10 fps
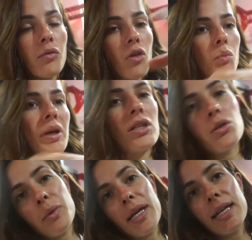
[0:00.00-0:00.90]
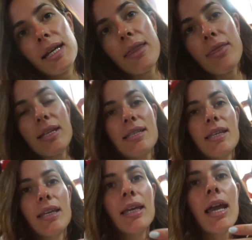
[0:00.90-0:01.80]
from week to week and then
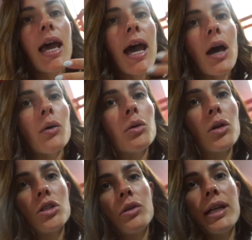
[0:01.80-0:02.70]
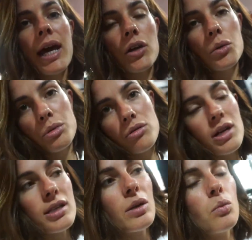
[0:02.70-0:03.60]
see how you are doing, how you're
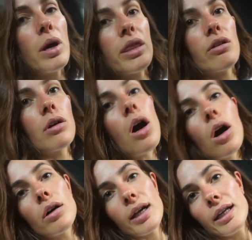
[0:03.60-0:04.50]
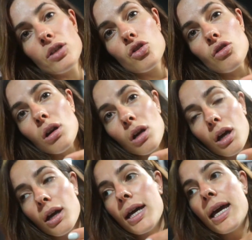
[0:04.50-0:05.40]
progressing, whether you are getting
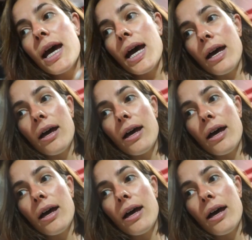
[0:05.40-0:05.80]
stronger um,